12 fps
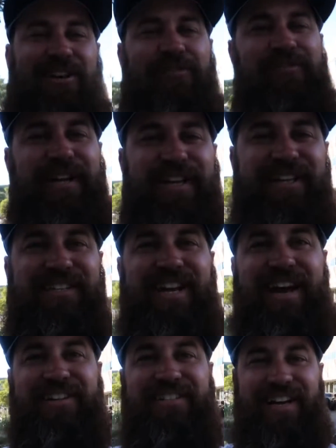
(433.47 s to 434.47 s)
So Ricky's
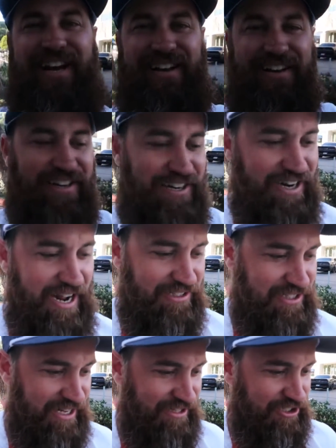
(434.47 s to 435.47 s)
outside here,
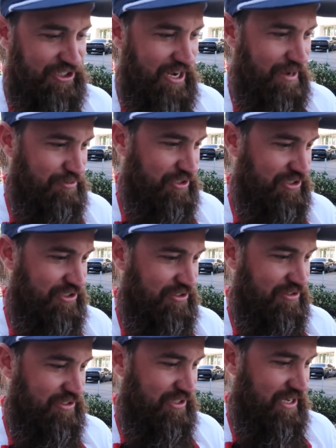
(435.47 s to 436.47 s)
outside the shop, just
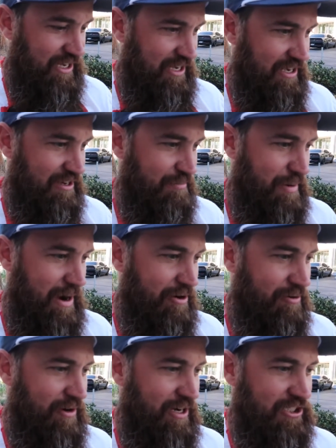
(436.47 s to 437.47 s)

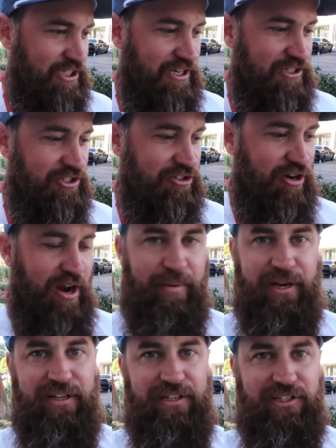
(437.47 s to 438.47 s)
power washing and
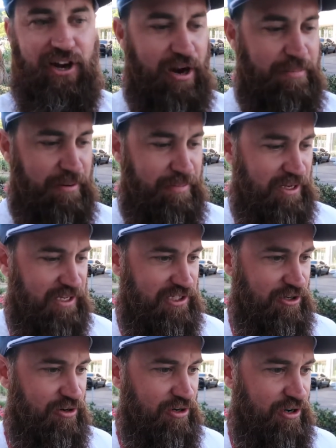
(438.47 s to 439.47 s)
scrubbing this carpet because
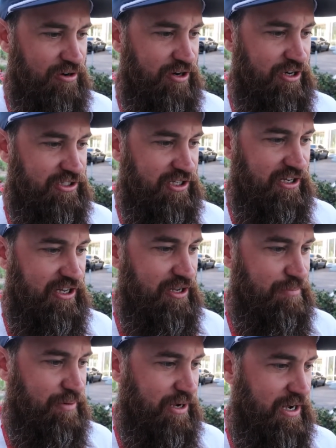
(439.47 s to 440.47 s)
the old owner used to
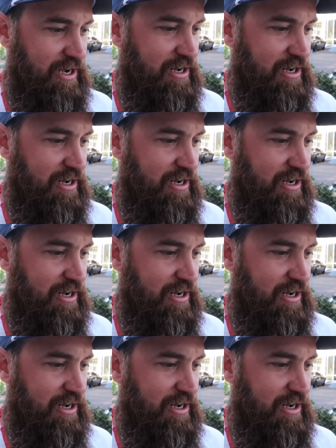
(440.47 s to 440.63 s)
keep